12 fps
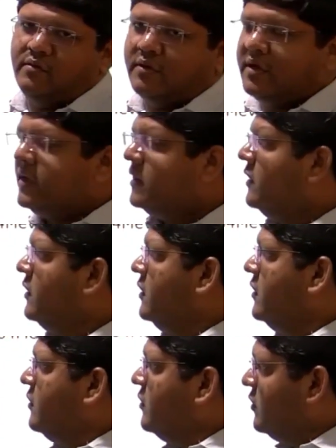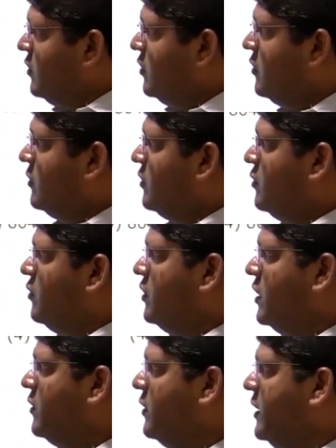Okay. Now
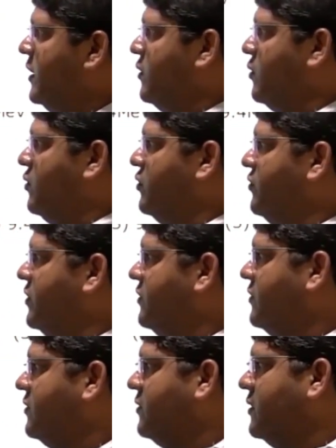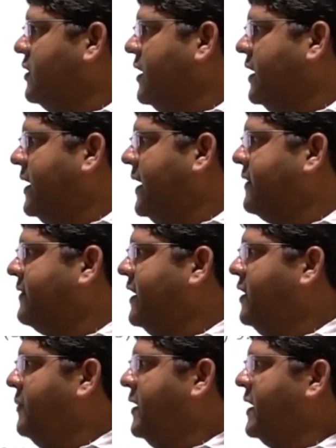according to questions, an X
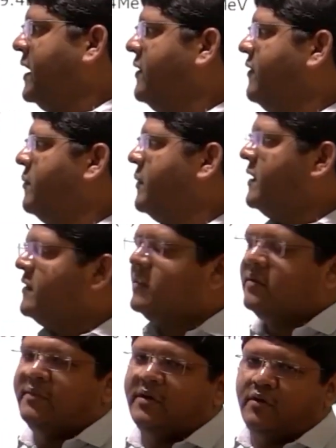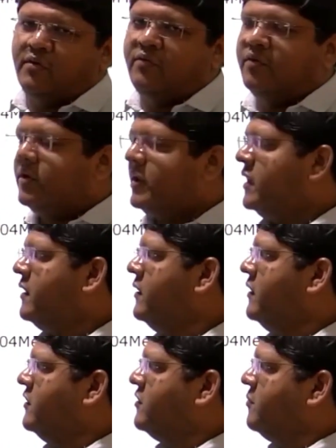element having mass number 240
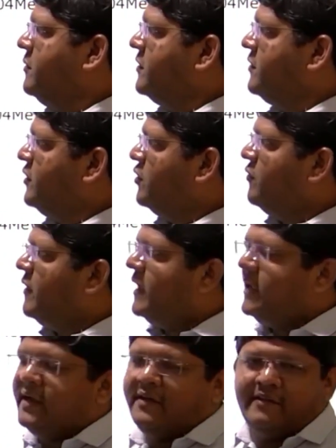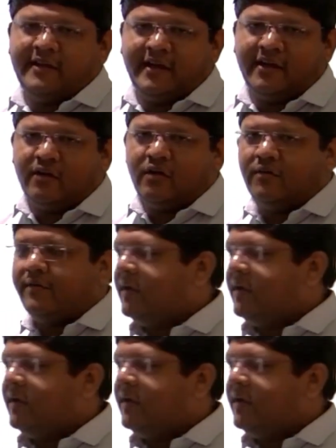splits into Y and Z of